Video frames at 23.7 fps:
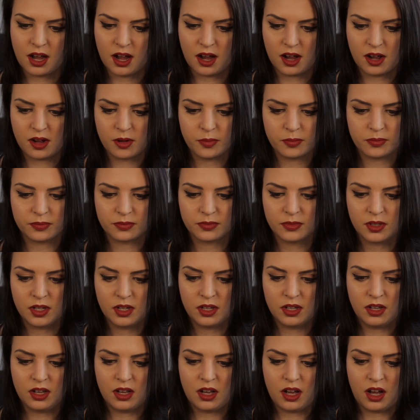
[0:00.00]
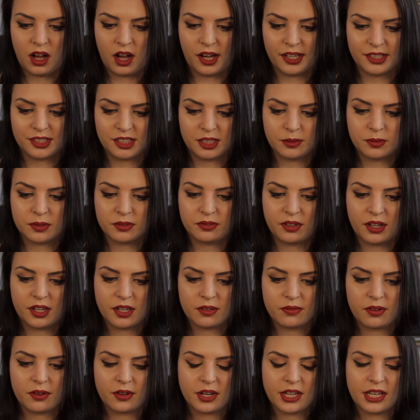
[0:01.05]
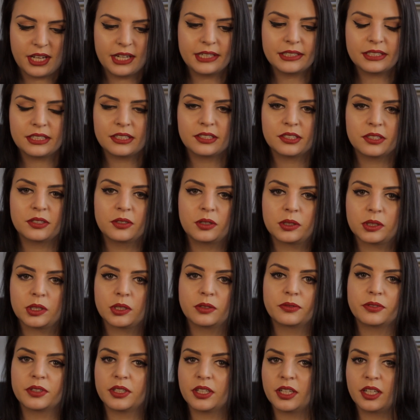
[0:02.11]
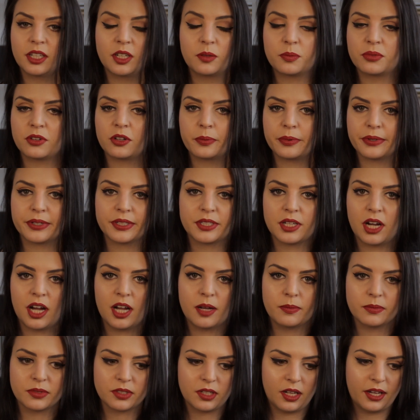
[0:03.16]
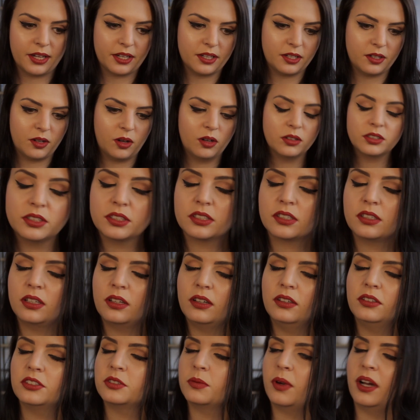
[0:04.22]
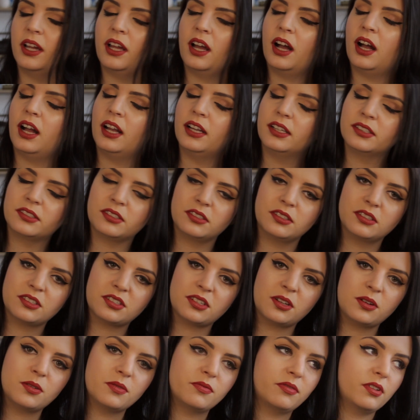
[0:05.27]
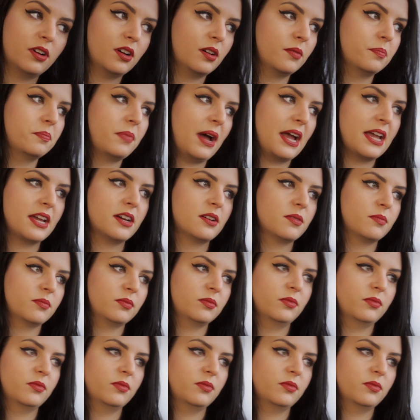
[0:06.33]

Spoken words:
I seemed to find it very easy to nod off at inappropriate times, like, you know, I'll just close my eyes on the sofa. Bam,